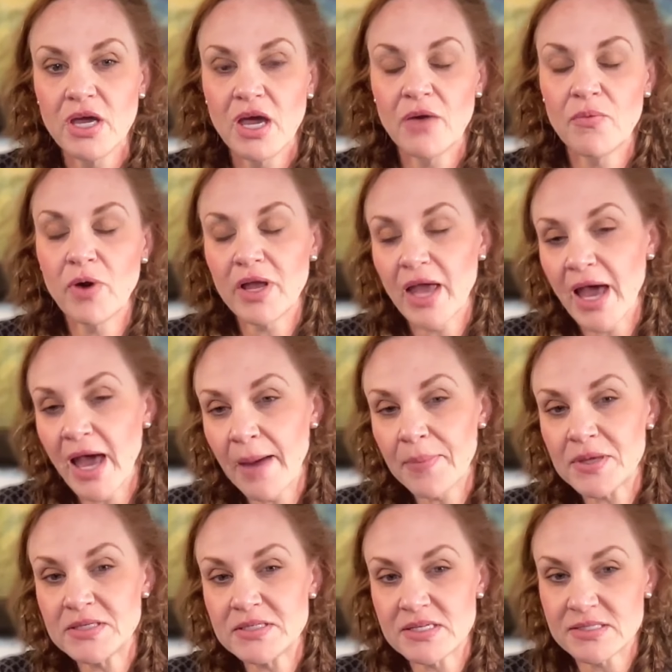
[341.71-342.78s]
And what
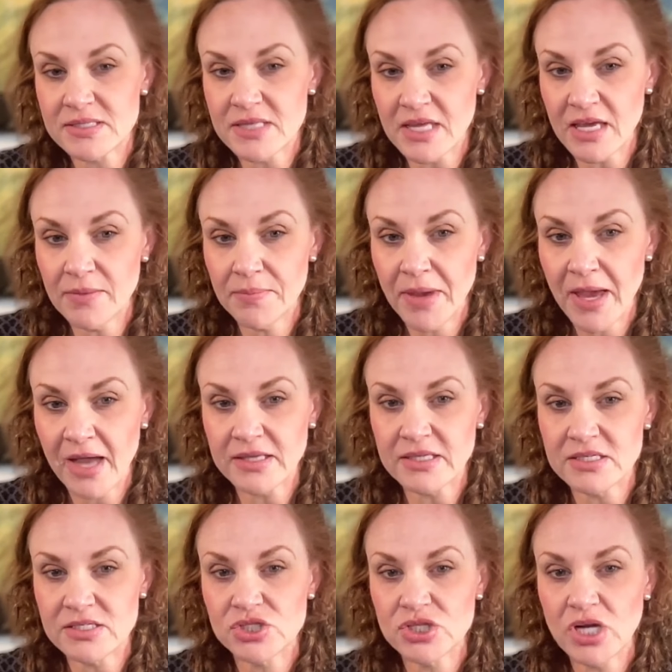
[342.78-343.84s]
happens is the impact
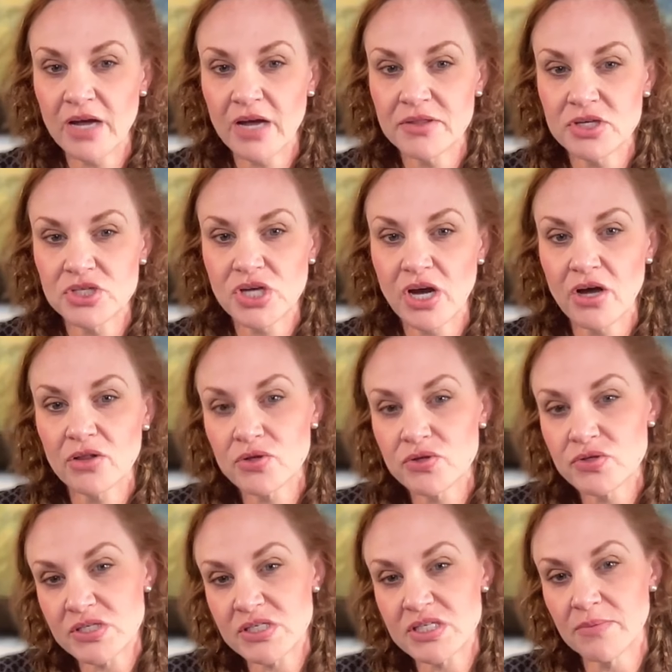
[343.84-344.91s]
is the child
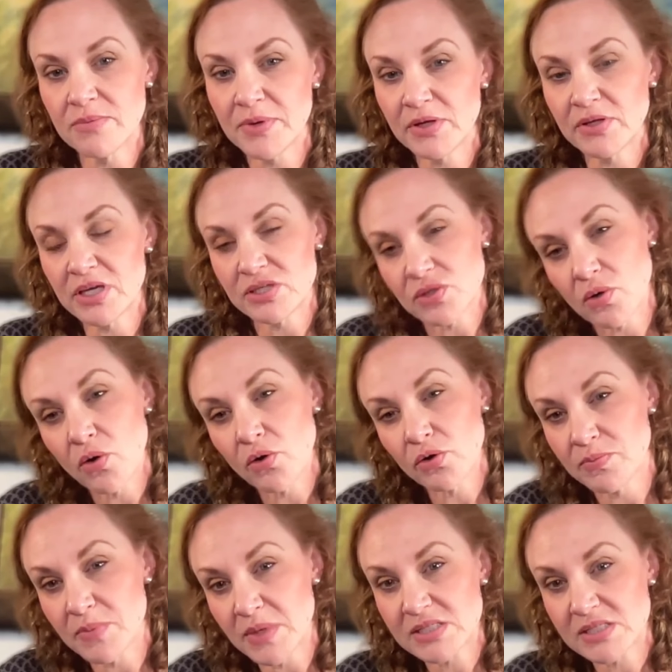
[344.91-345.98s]
loses the ability to
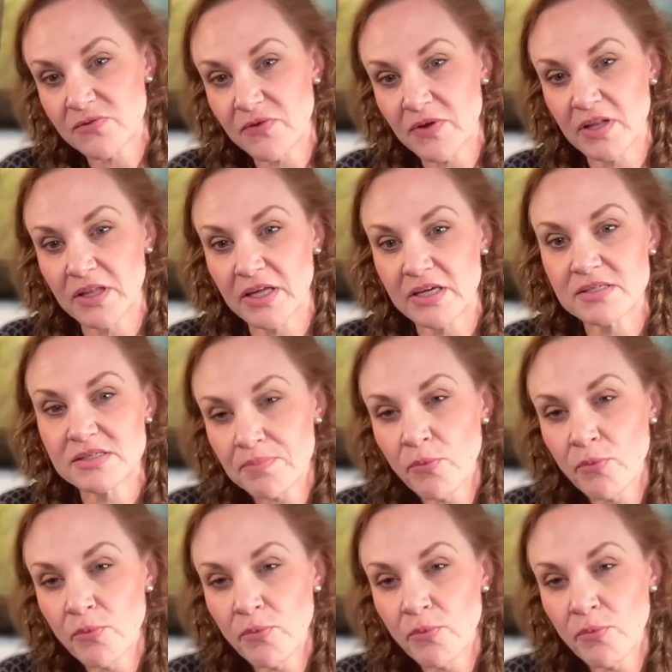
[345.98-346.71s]
hold mixed feelings.